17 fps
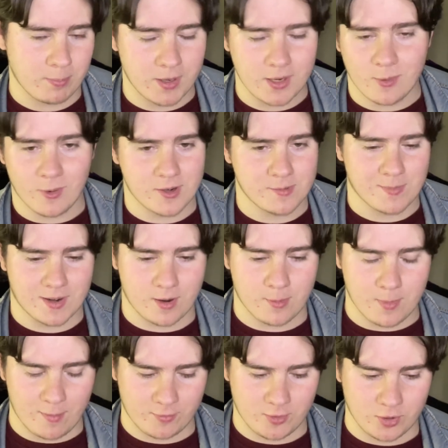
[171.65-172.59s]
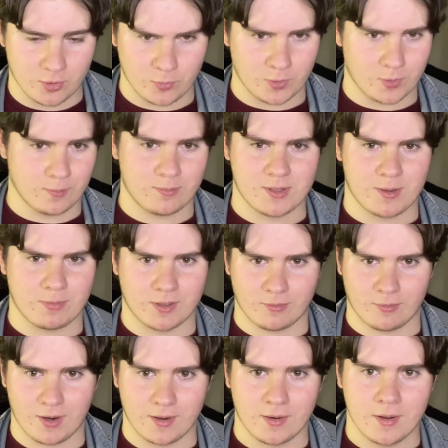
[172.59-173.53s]
Pennywise might come after you, or something,
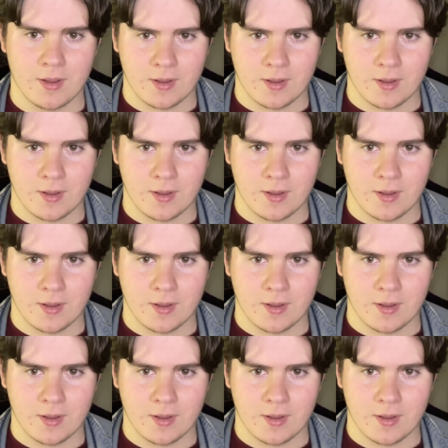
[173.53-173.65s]
right?